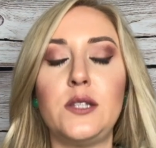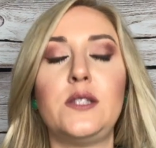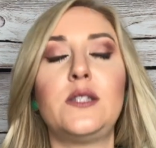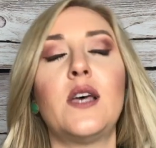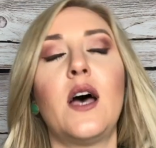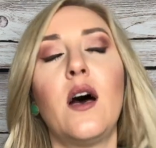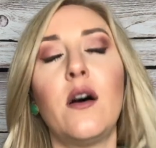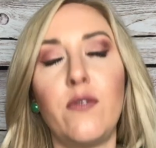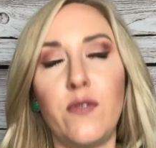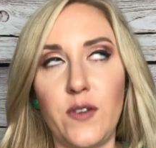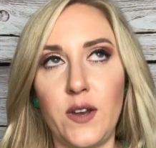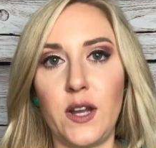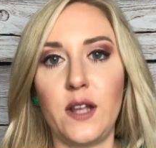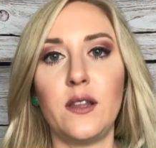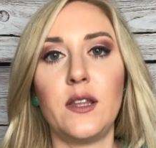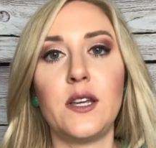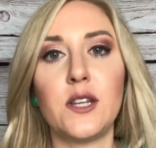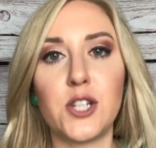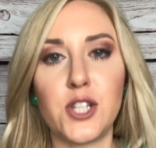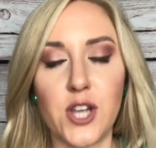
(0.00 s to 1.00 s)

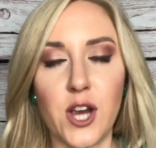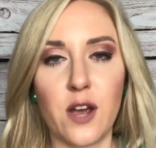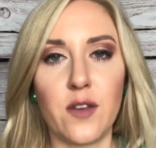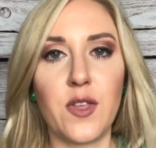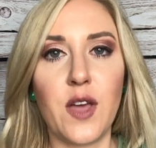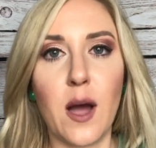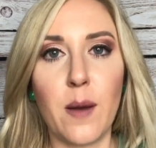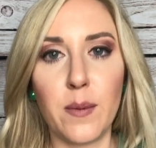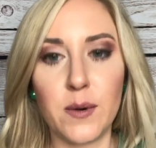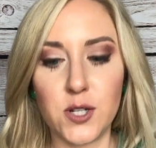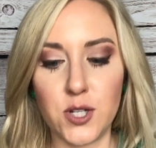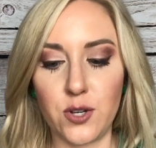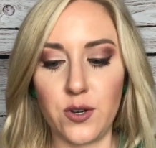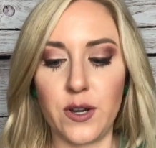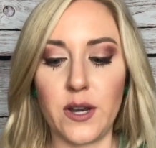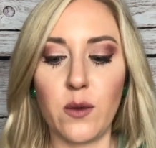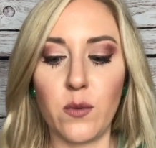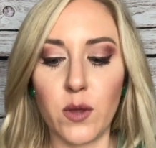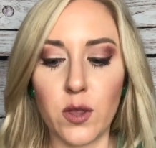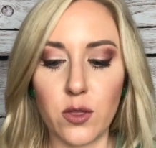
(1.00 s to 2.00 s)
definitely share the
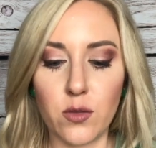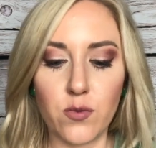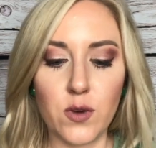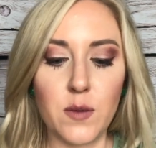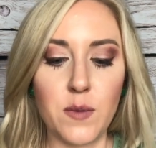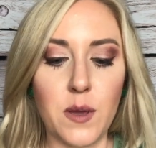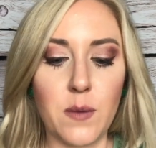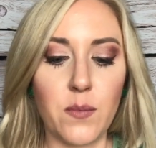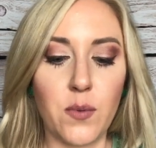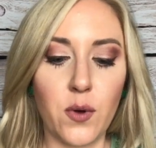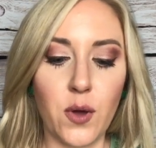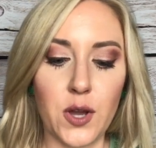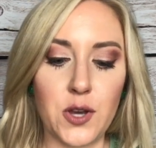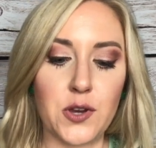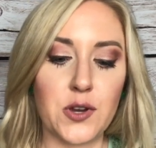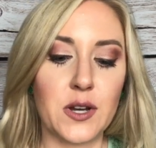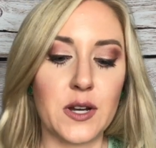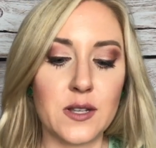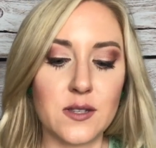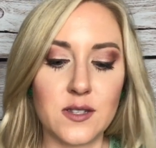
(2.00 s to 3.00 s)
opportunity with three people and
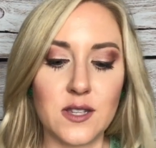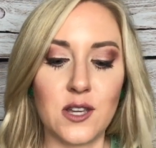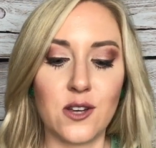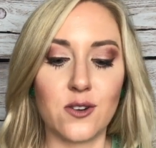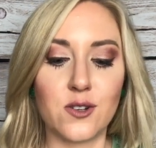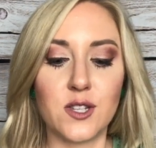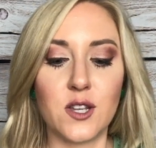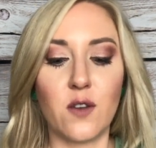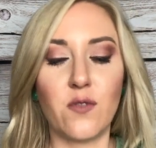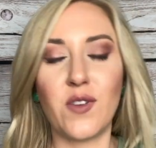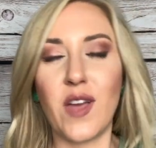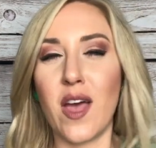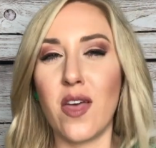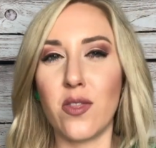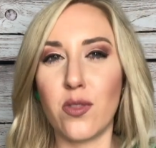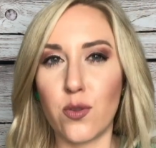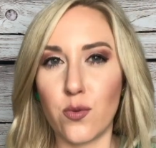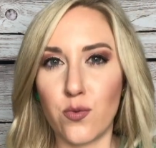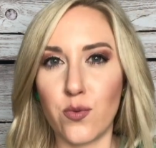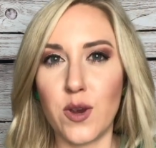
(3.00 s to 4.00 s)
you're gonna see yourself
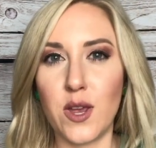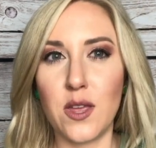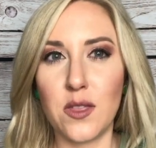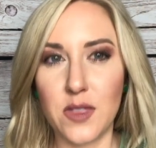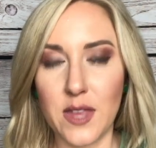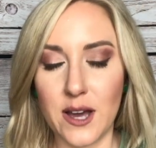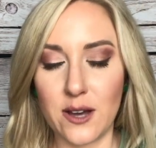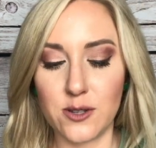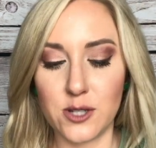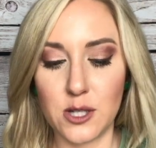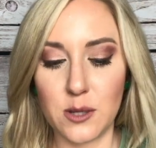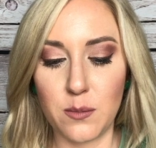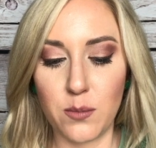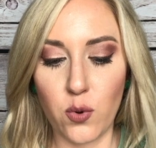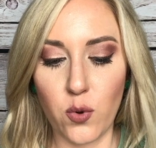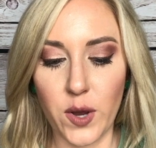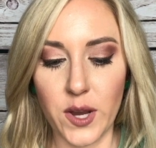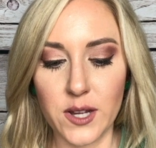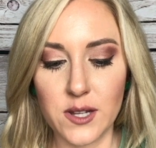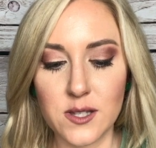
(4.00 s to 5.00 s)
get 3,000
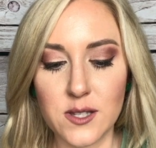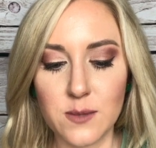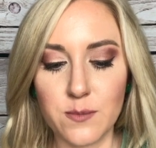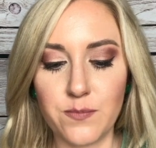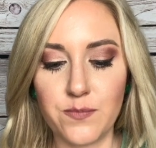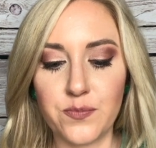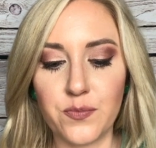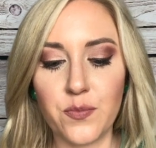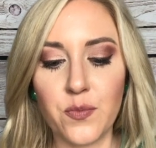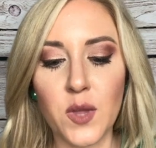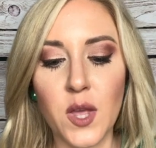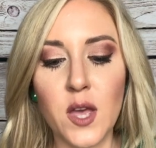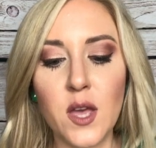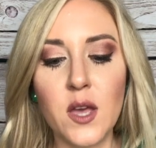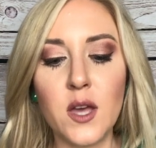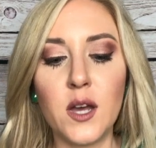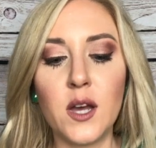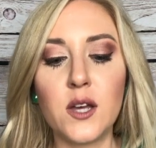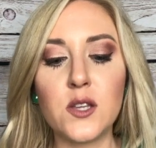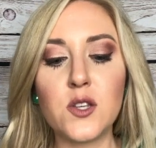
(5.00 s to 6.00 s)
points.
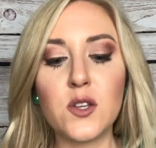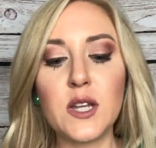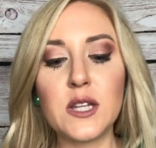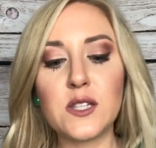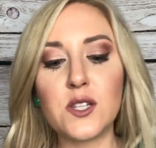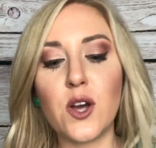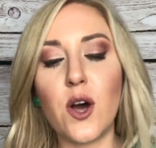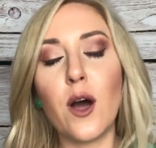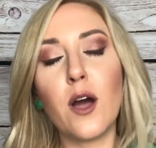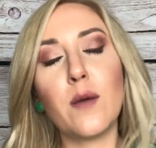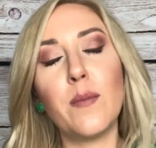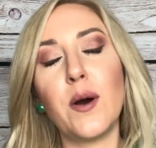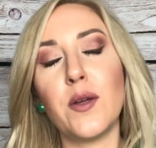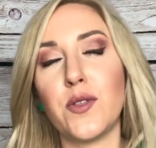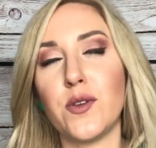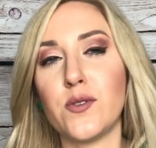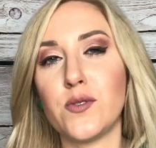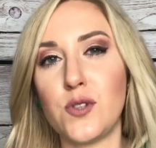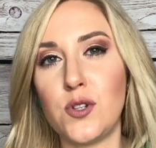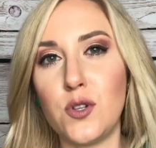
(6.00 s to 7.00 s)
So let's talk about
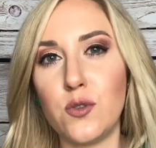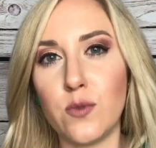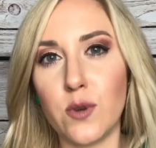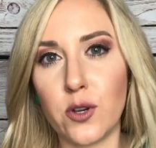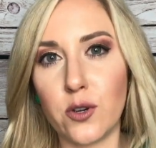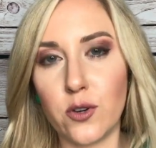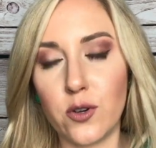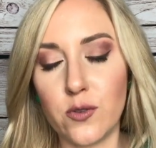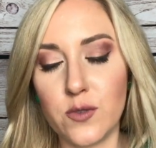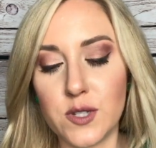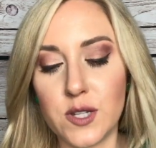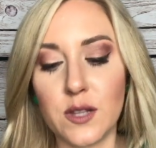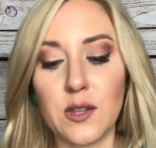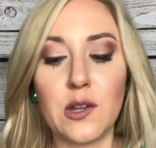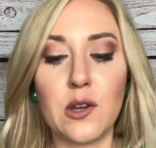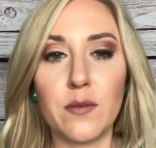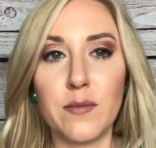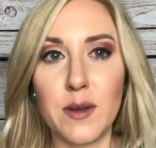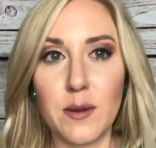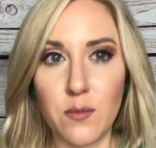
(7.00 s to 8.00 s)
those new recruits a
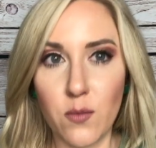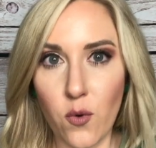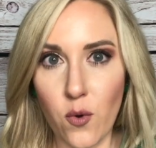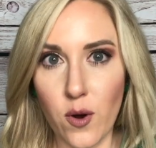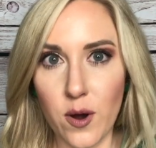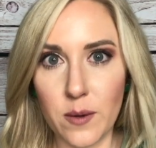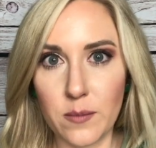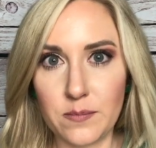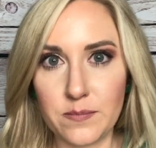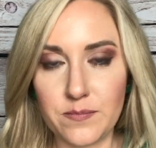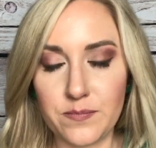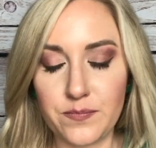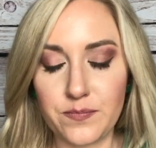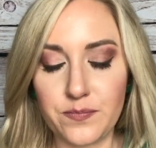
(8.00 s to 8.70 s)
little bit more.